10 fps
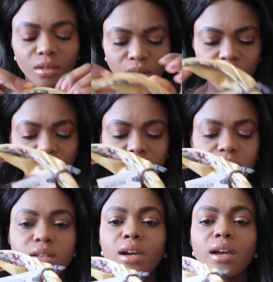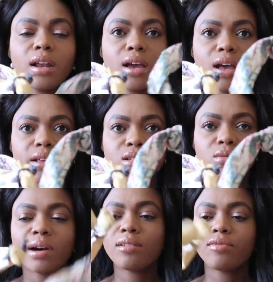The inside has a
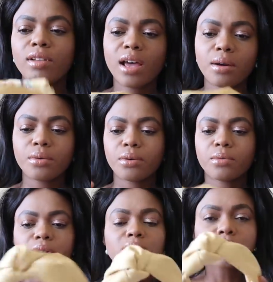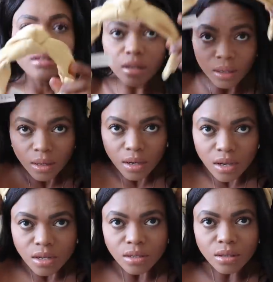wildflower ones.
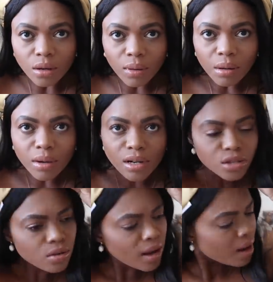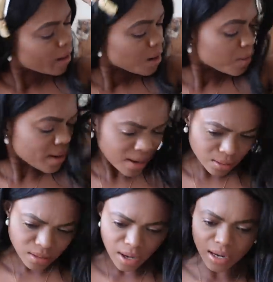So what I'm gonna do now, I went
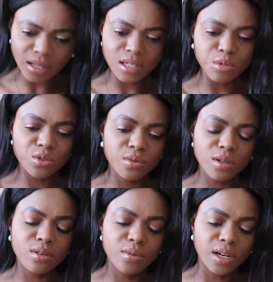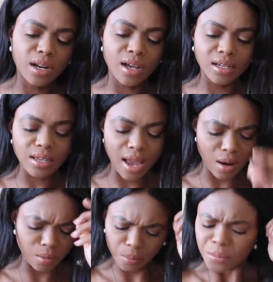outside. It seems really, really nice
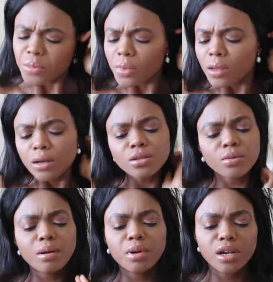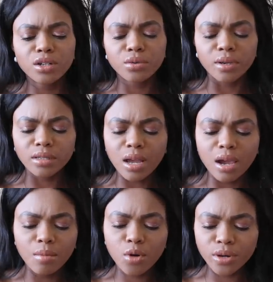out. So what I'm gonna do is I
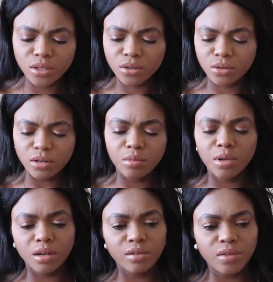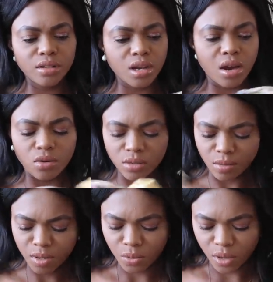am going to, let me leave this out because
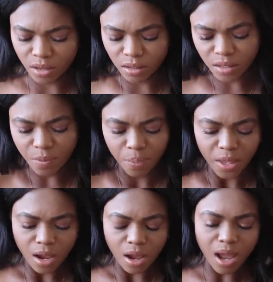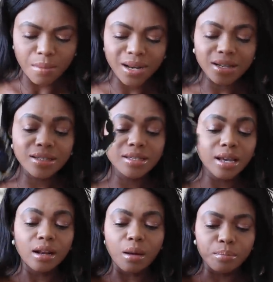I'm gonna wear this. I'm gonna
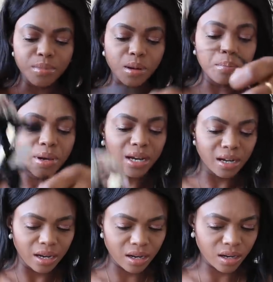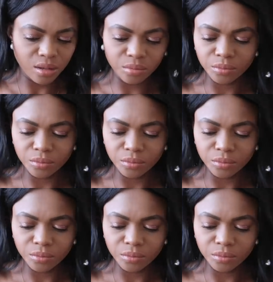set up a picnic.